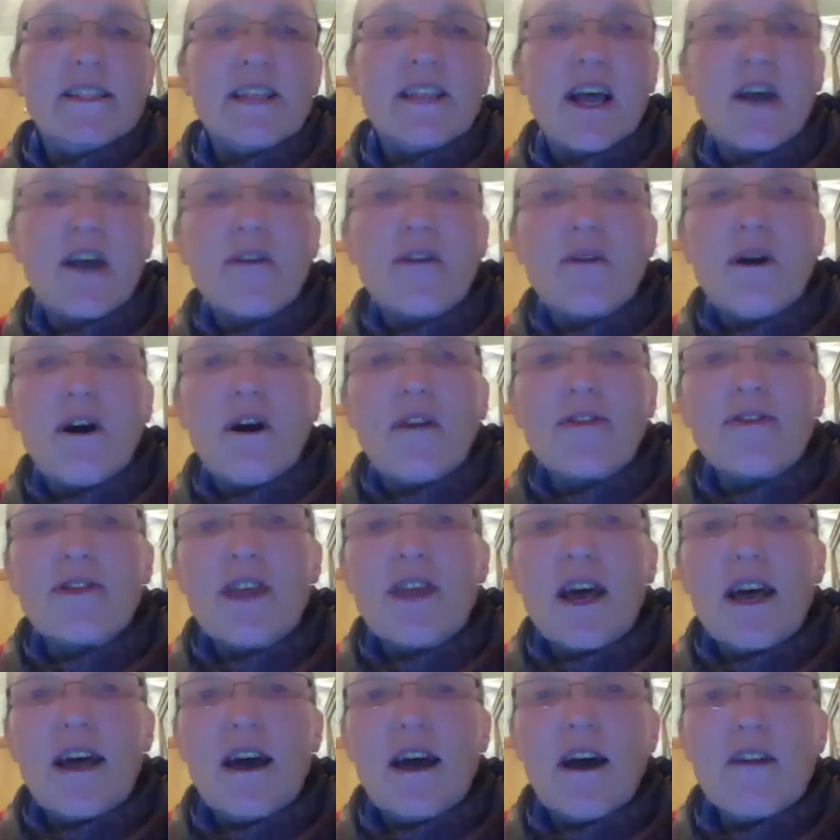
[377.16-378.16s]
So on
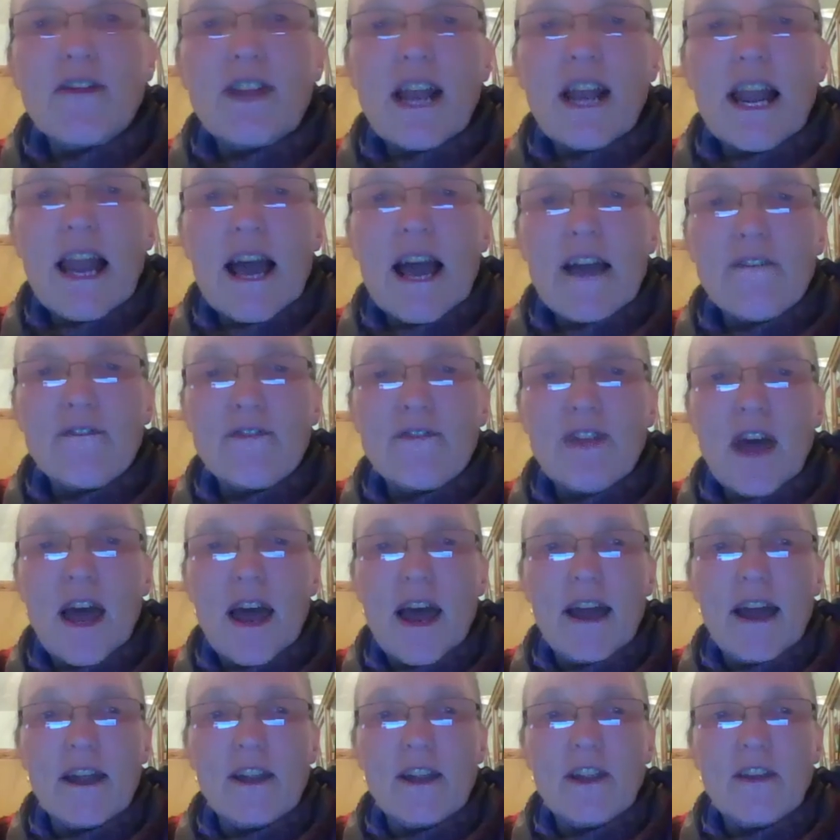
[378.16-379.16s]
the on the left
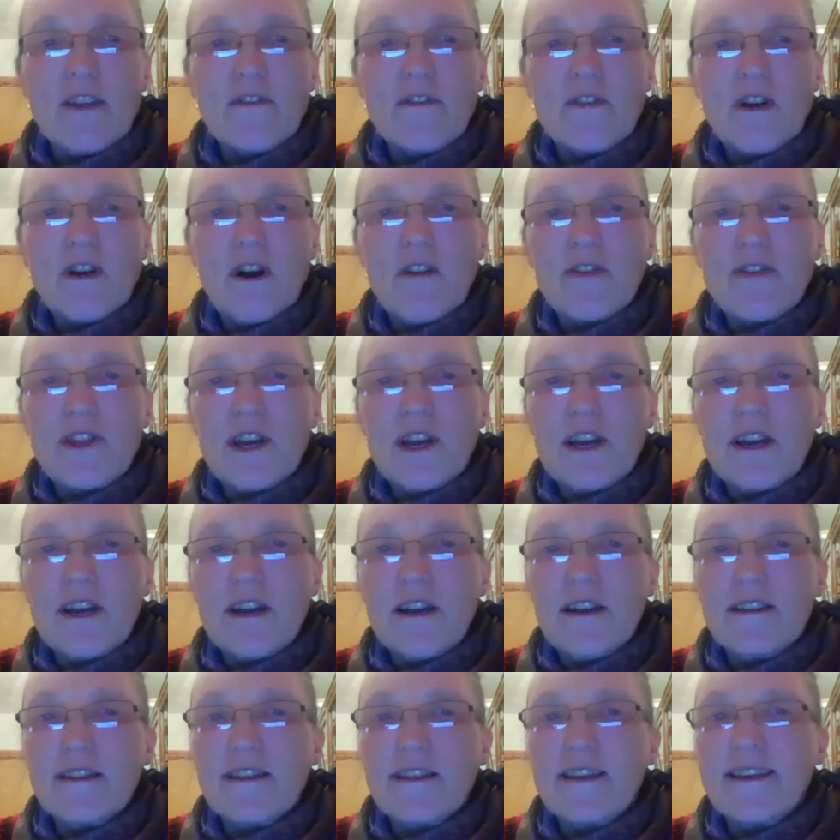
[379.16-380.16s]
there, you've got
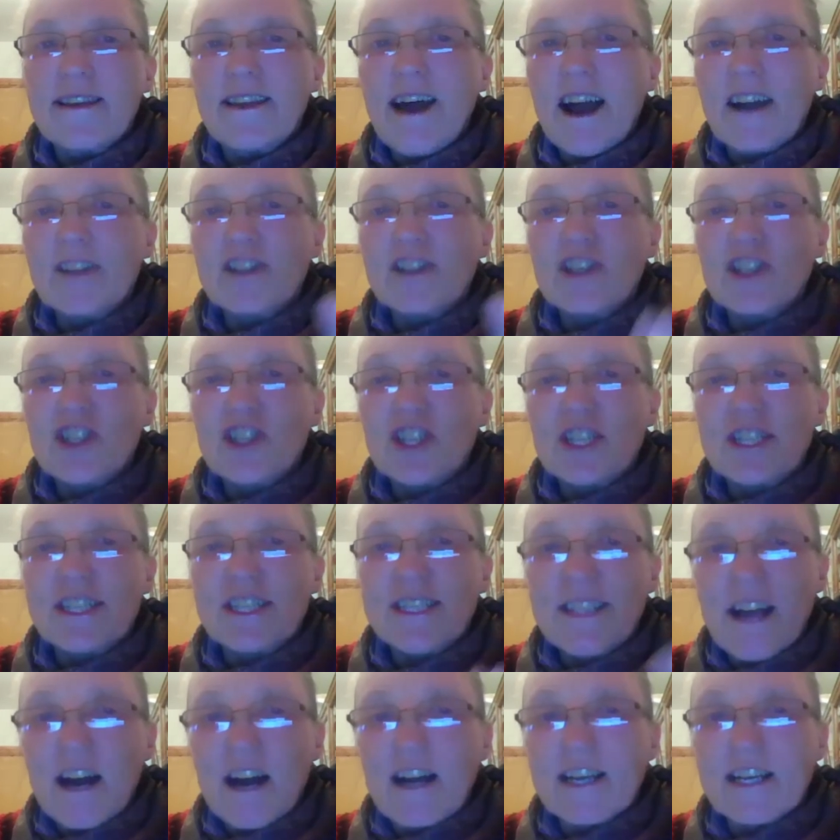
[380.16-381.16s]
the the nitrogen
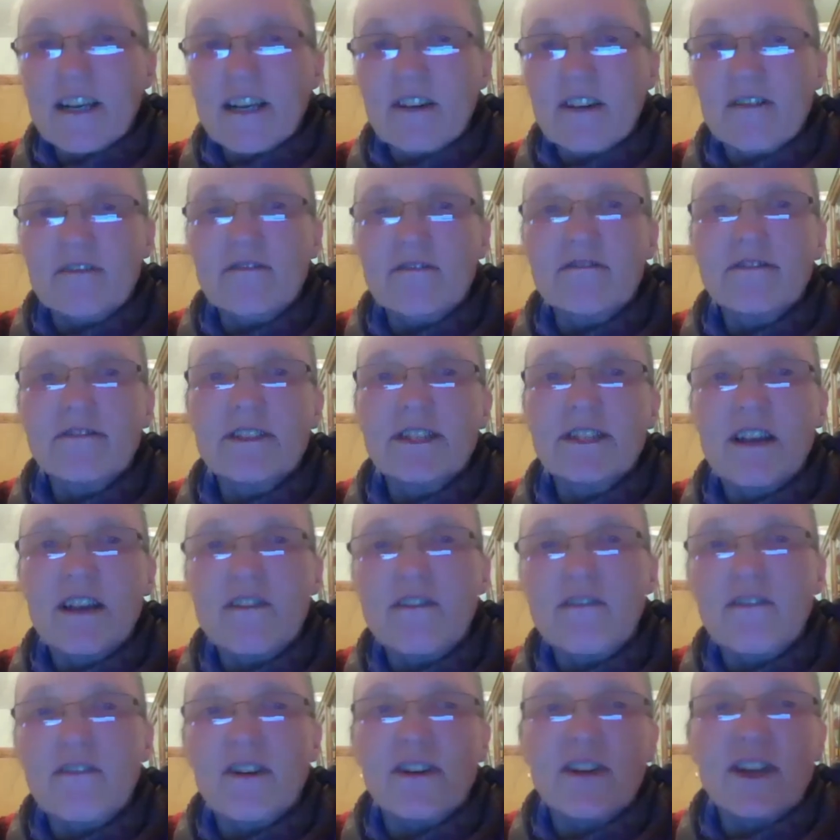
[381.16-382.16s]
cycle. So
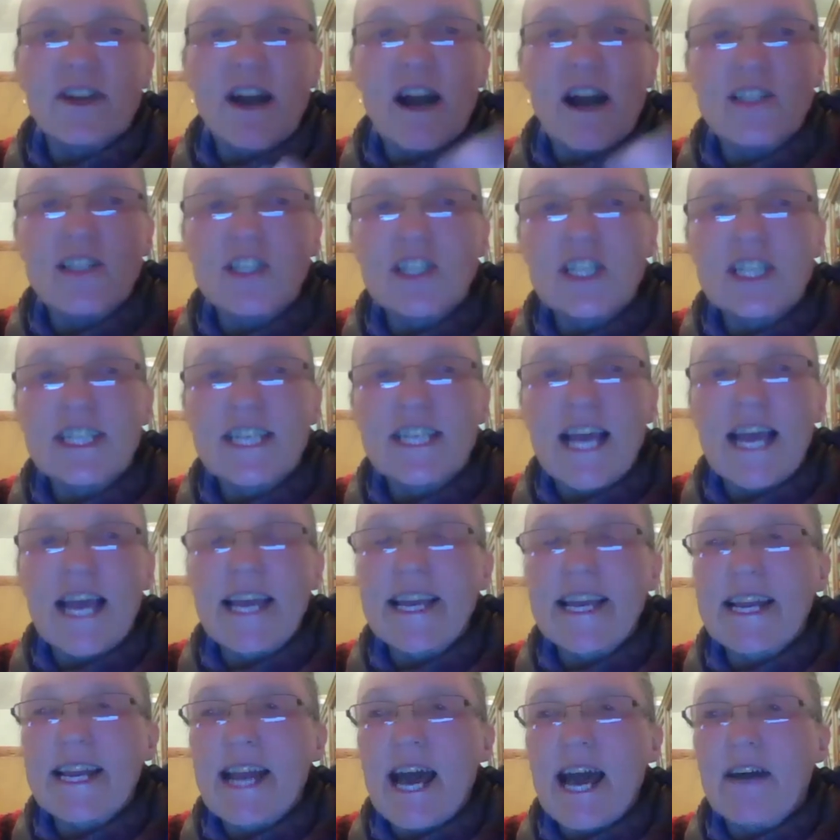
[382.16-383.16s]
you've got nitrogen
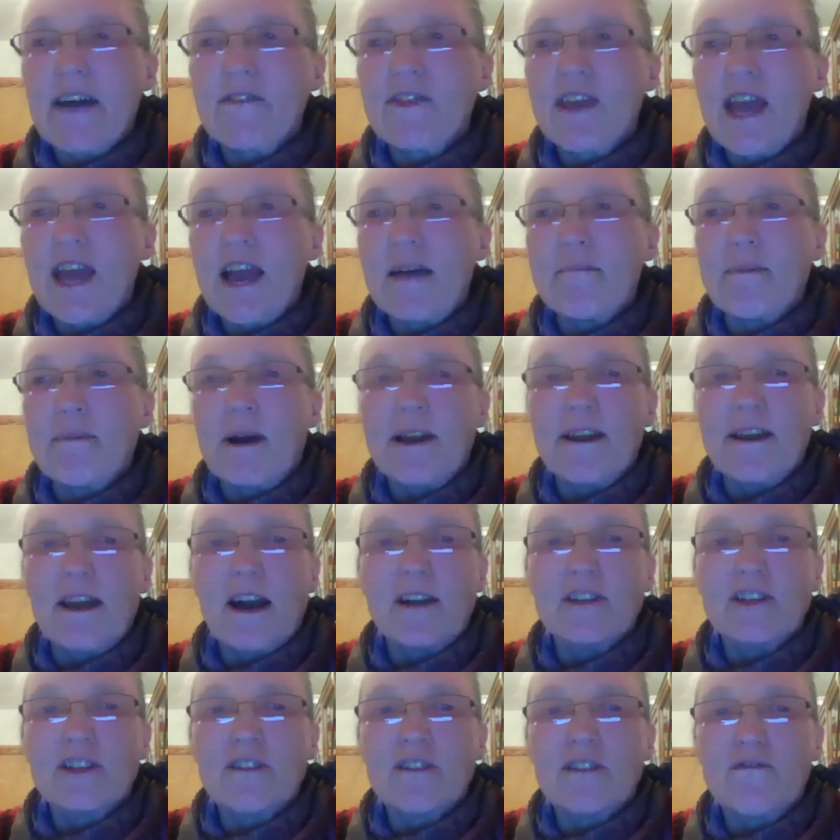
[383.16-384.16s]
taken out of the air by
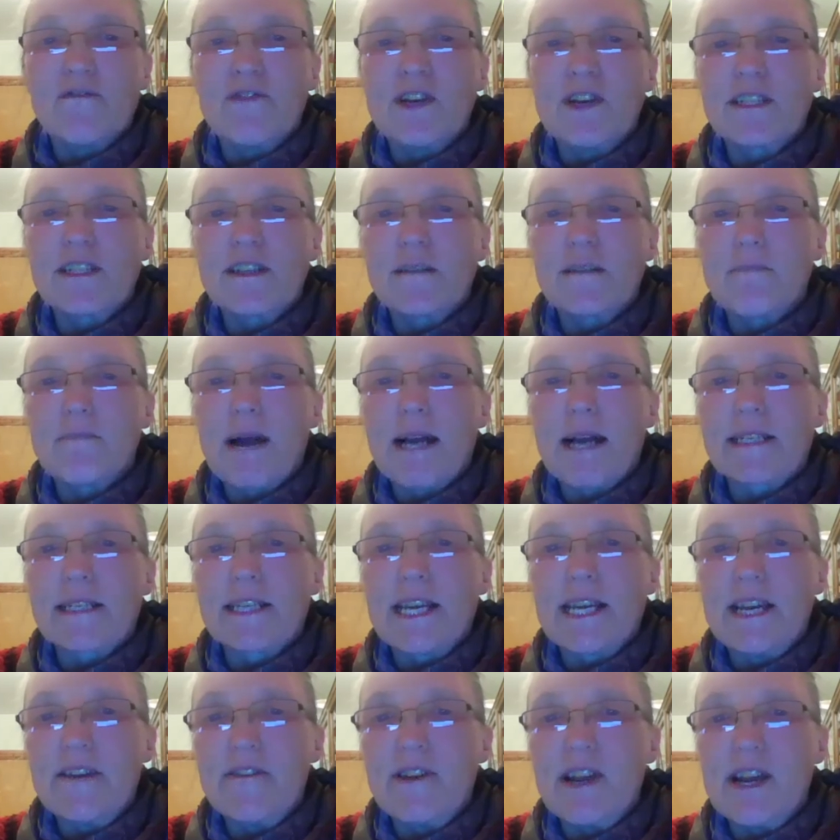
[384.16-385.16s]
nitrogen fixing
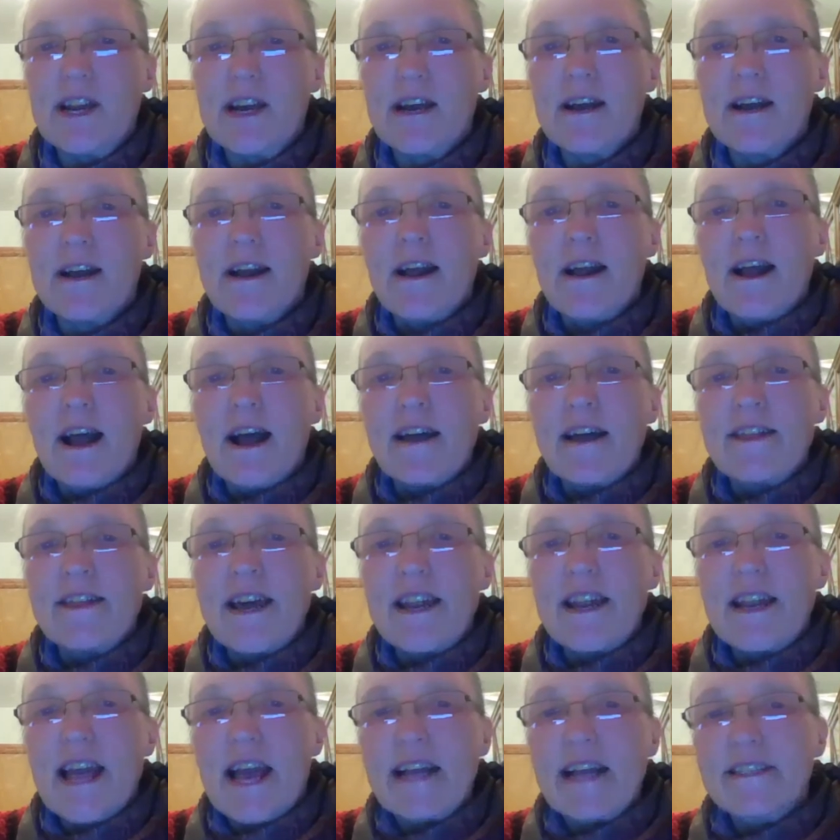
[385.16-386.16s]
bacteria, and
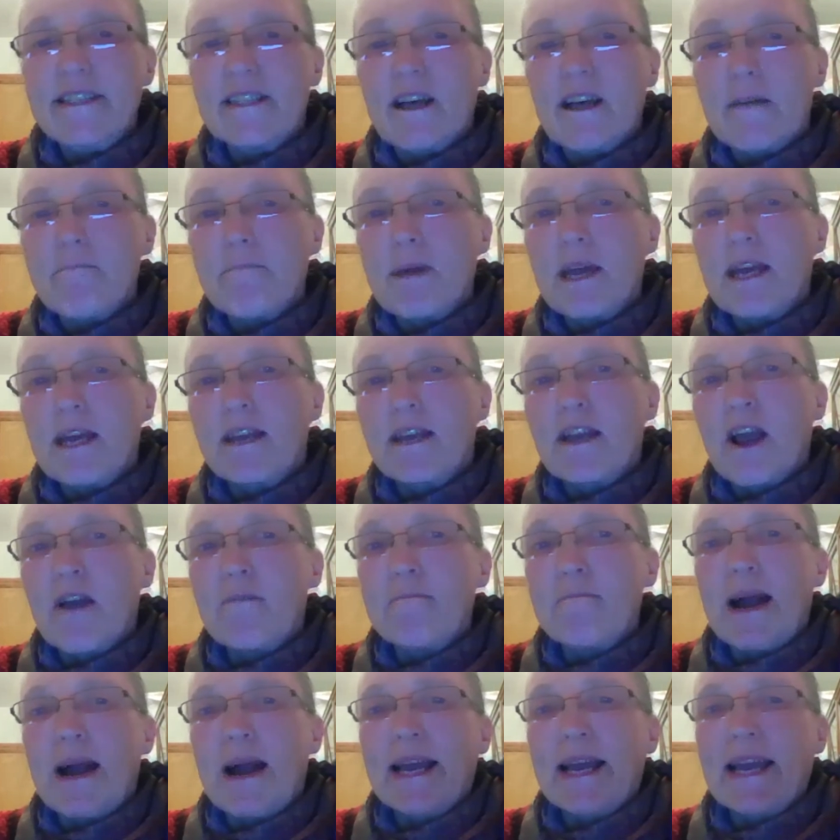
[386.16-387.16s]
then it ends up being
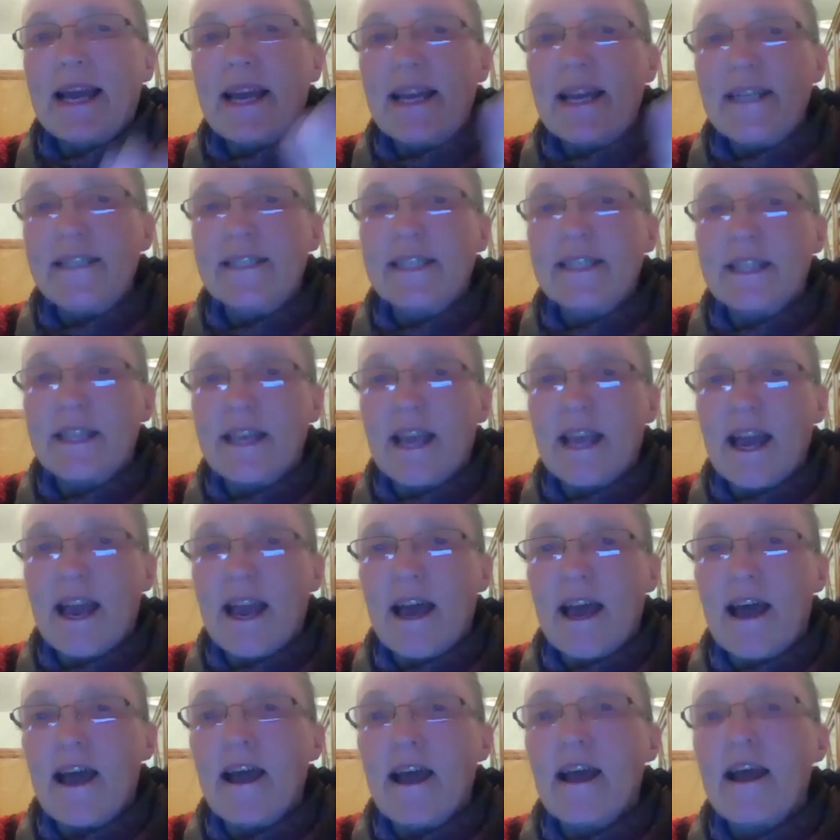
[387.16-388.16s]
going back into the
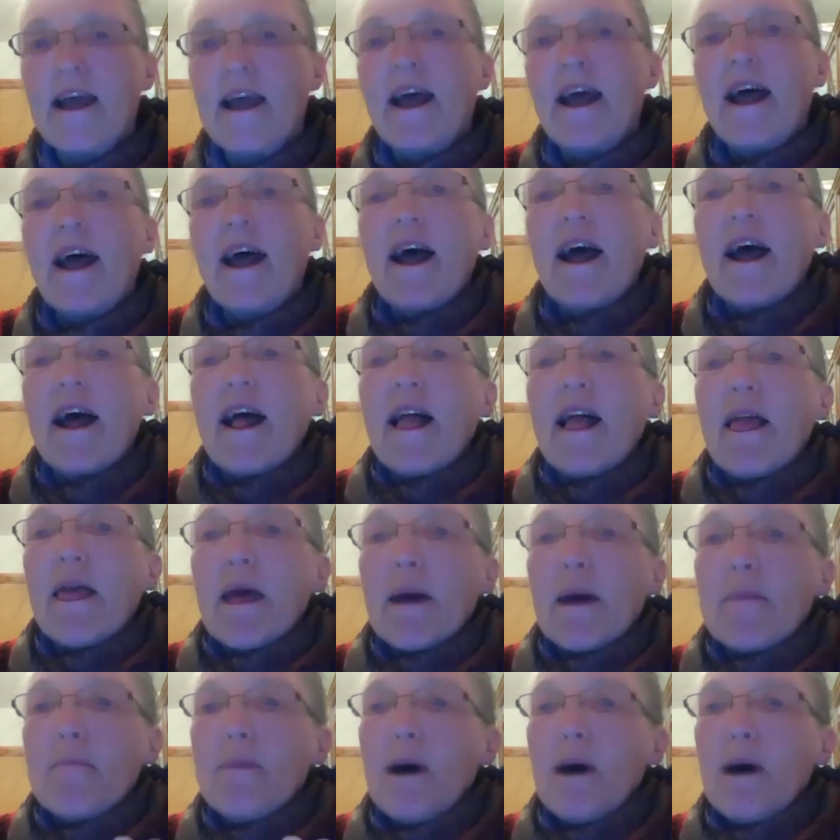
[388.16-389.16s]
air.
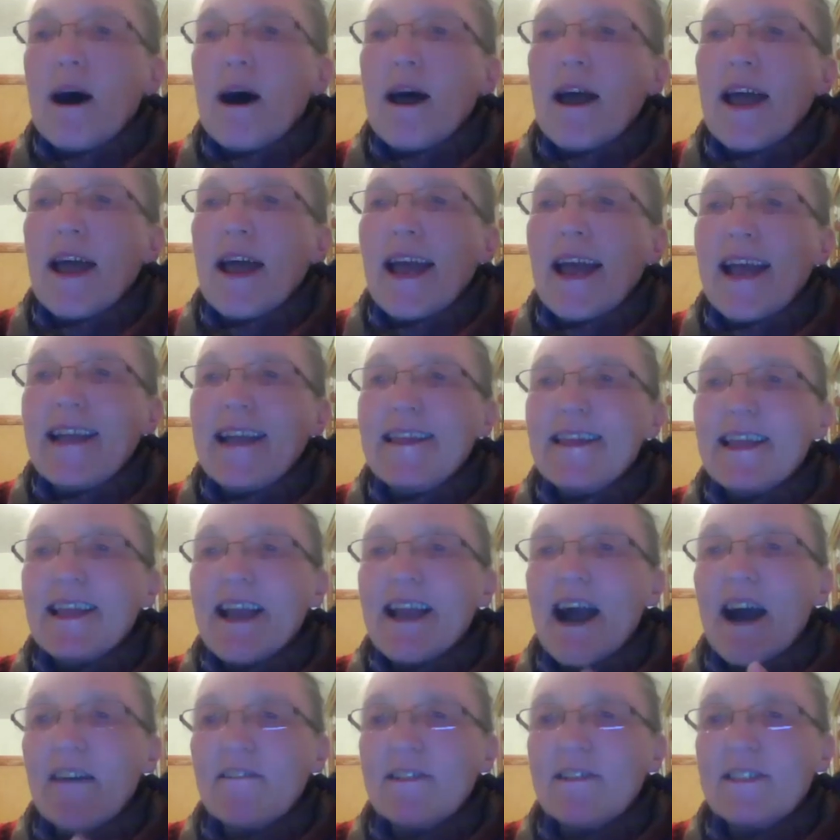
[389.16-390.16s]
But in the
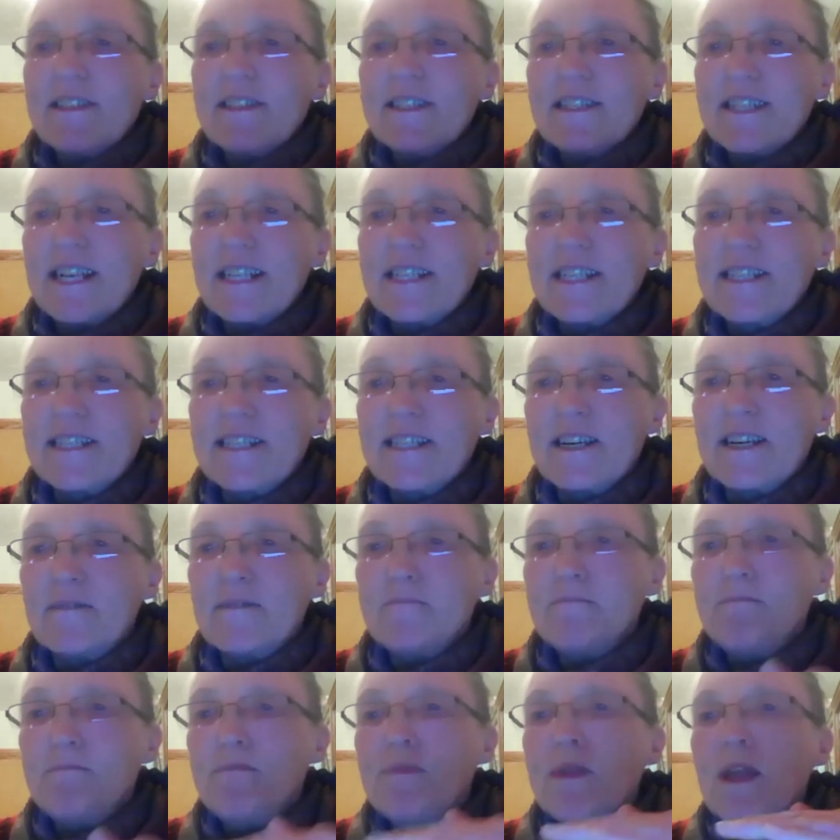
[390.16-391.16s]
current
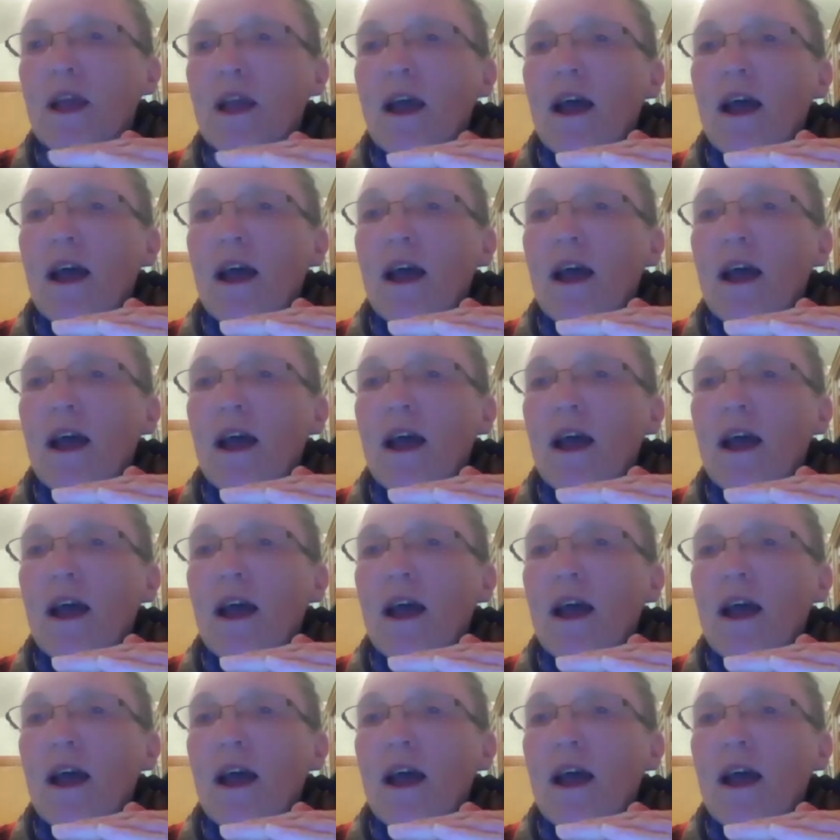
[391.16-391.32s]
system,